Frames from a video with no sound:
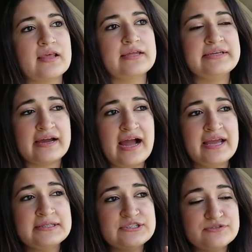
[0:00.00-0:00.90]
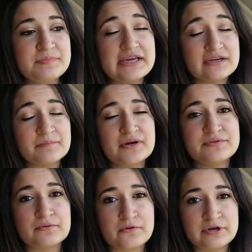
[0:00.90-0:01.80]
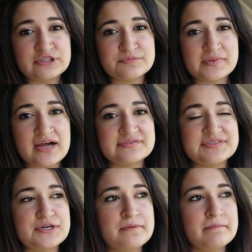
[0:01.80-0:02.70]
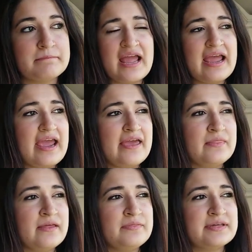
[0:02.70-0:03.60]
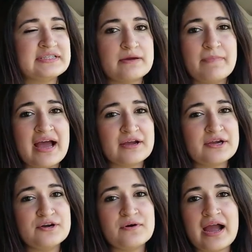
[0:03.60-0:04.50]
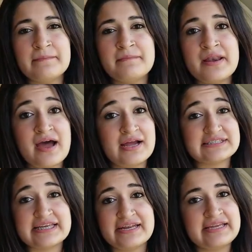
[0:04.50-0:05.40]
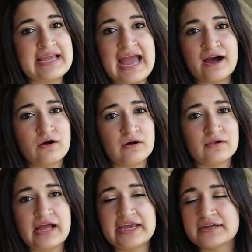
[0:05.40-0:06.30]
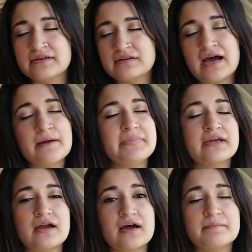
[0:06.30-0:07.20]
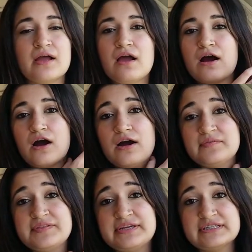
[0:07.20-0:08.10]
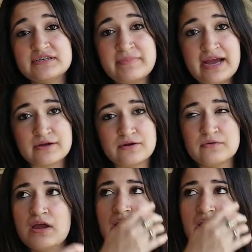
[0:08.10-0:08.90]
Yeah, I do pick up on the orange blossom, and then the tobacco I'm not getting at all. I cannot pick up on the tobacco.